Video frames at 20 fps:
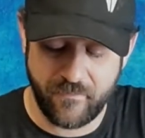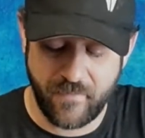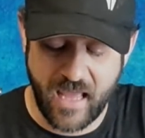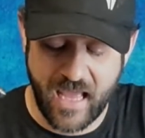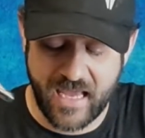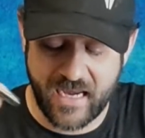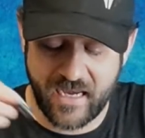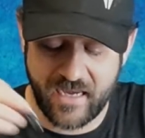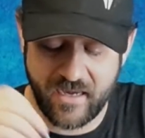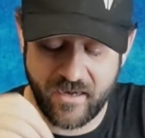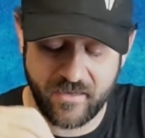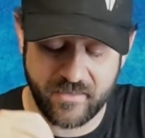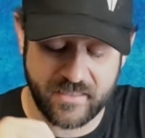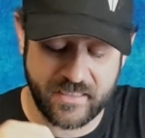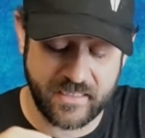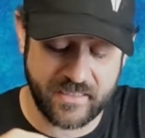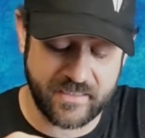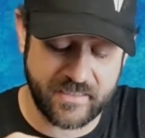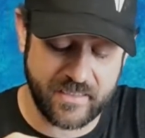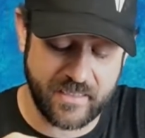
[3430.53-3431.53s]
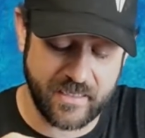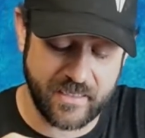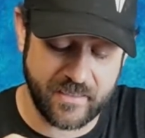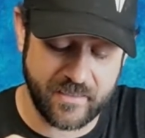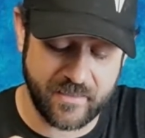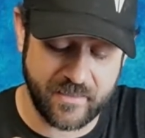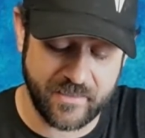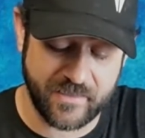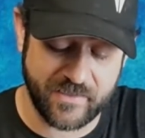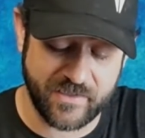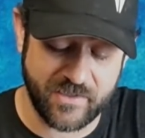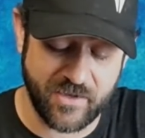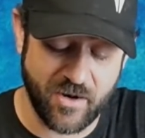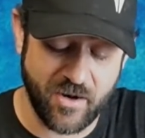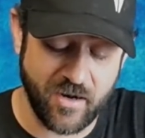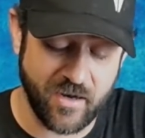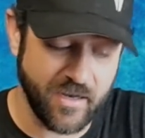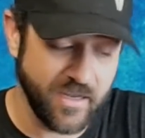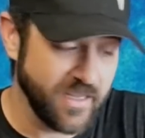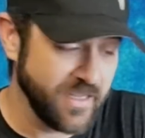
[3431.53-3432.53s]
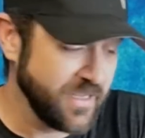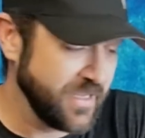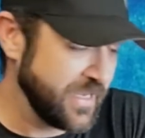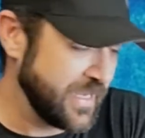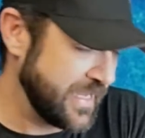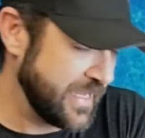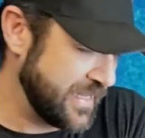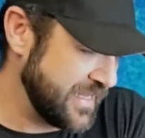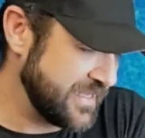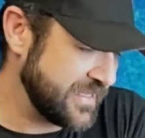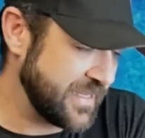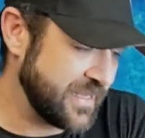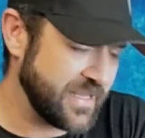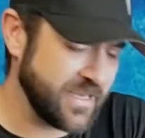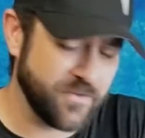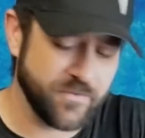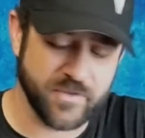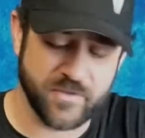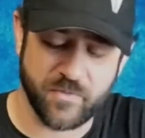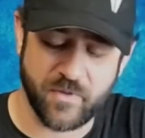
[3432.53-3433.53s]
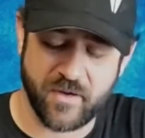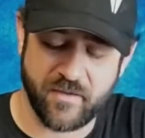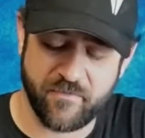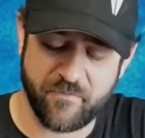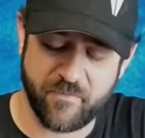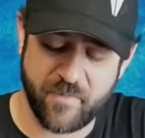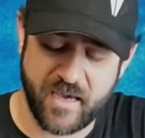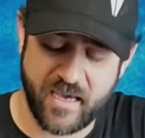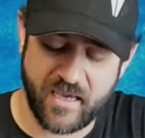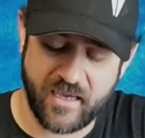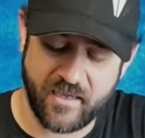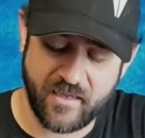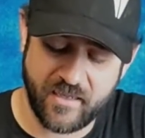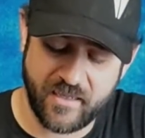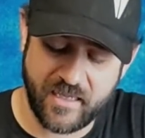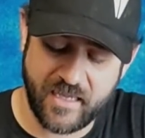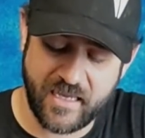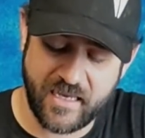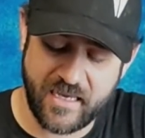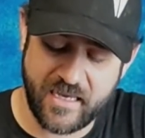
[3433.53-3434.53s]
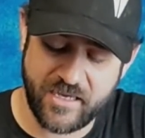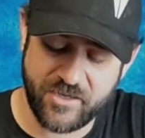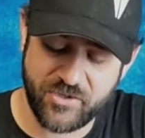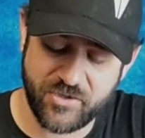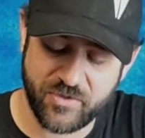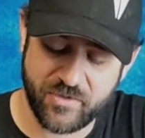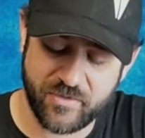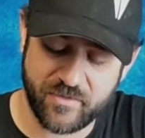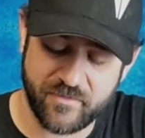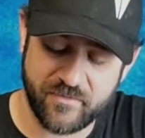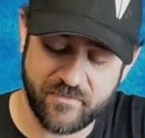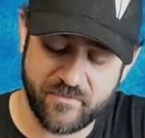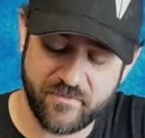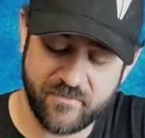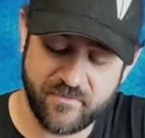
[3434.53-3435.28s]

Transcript: had in here since the start, and this I think was one of my initial